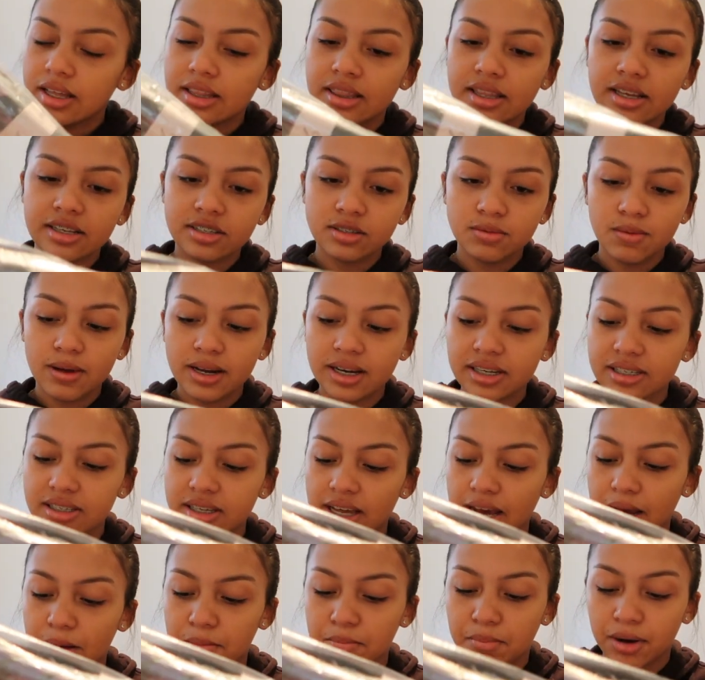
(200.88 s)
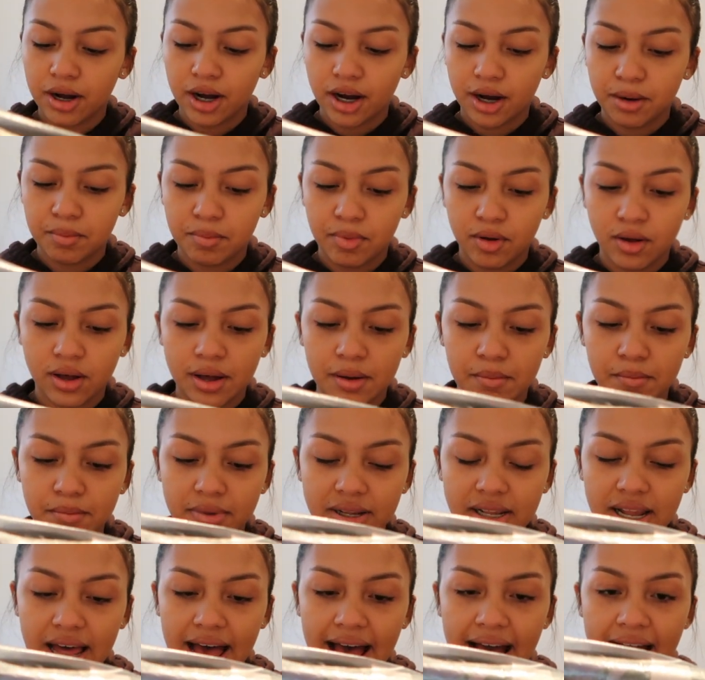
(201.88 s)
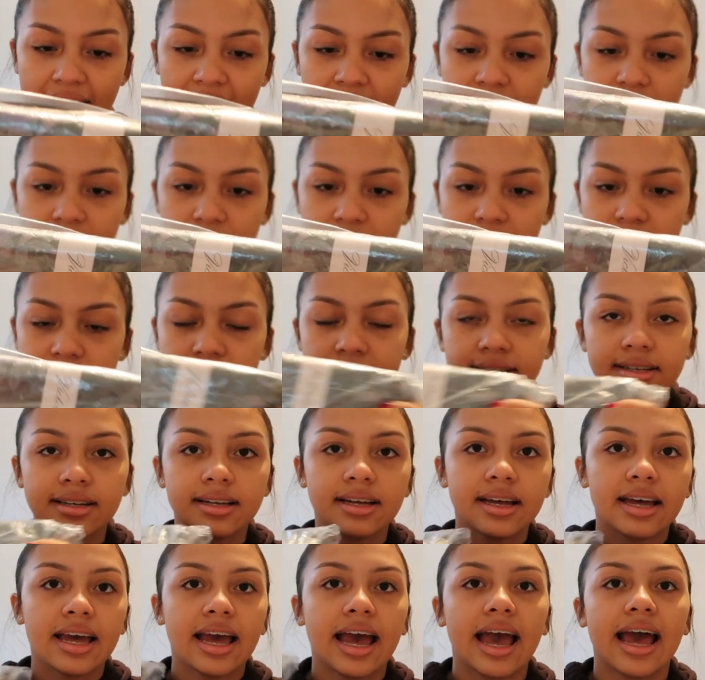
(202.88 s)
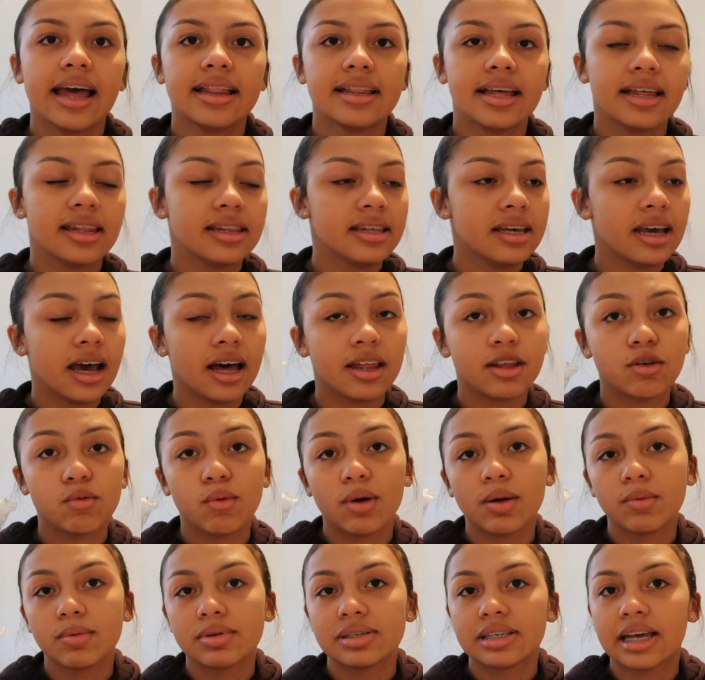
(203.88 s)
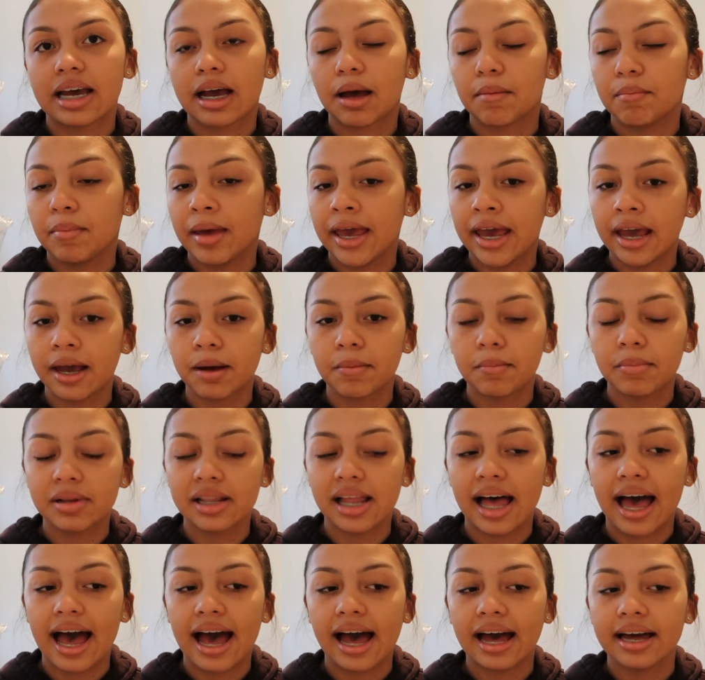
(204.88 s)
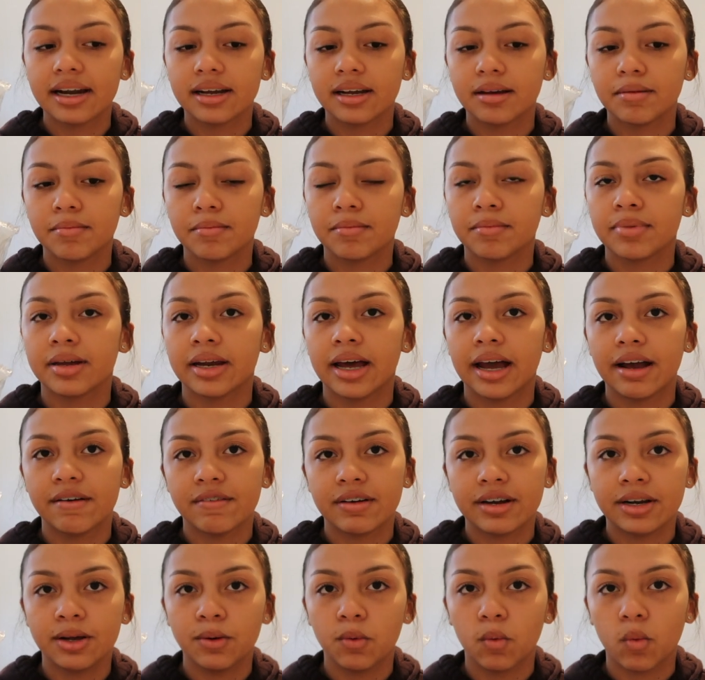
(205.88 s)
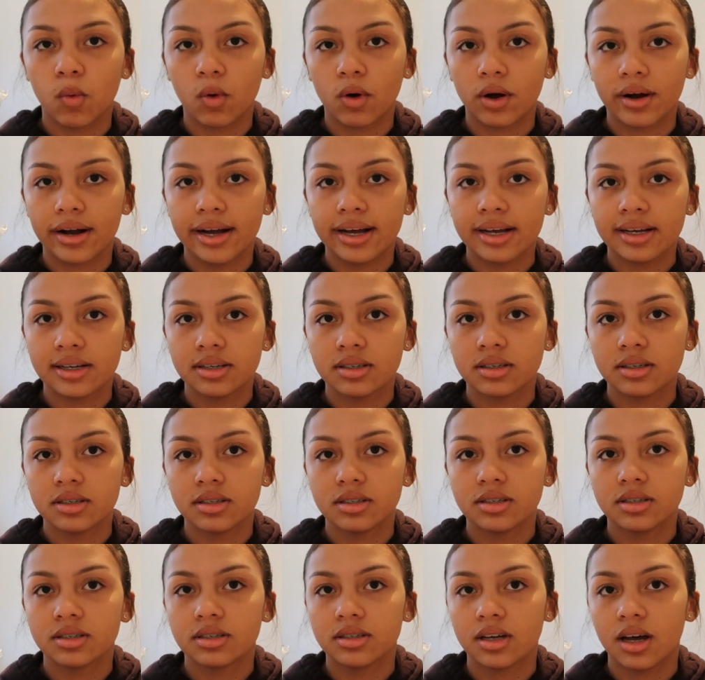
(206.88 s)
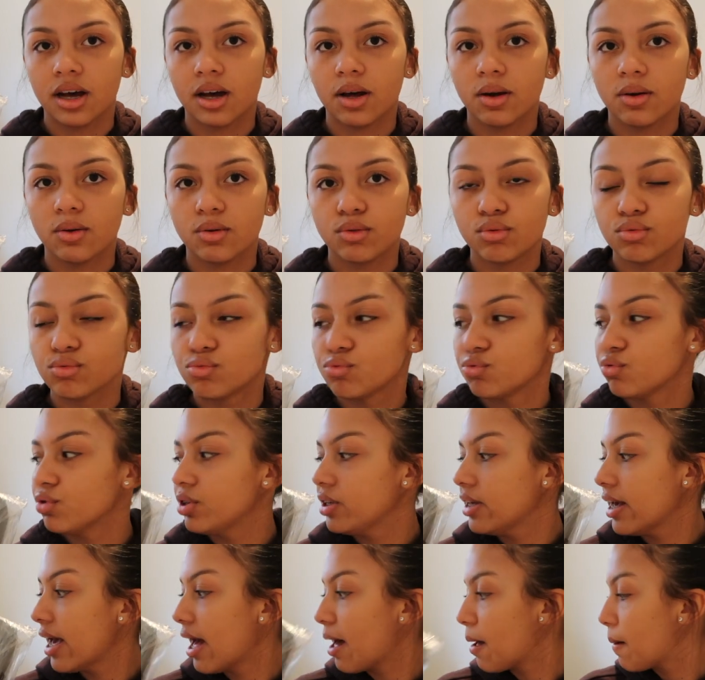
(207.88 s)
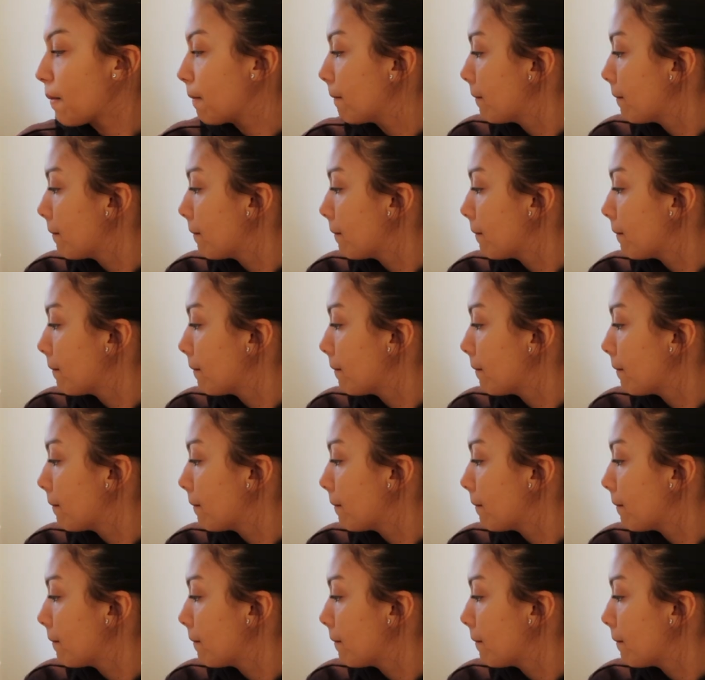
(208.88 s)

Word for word: This one is like purple and black. And then the other one was like a pink plaid but I already wore it, so yeah.